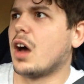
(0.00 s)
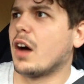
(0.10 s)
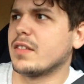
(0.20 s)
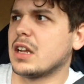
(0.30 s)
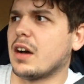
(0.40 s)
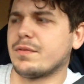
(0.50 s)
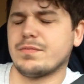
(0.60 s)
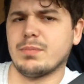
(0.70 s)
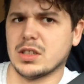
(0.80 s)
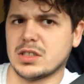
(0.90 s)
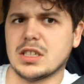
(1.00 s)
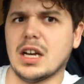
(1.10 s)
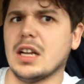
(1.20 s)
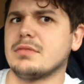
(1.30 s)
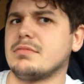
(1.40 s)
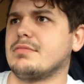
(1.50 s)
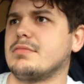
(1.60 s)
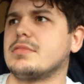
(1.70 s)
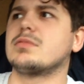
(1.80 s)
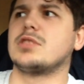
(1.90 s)
of of monster.
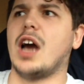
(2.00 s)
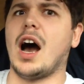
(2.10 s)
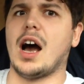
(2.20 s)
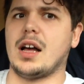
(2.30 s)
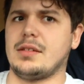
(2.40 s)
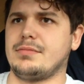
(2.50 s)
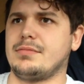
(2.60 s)
Yeah,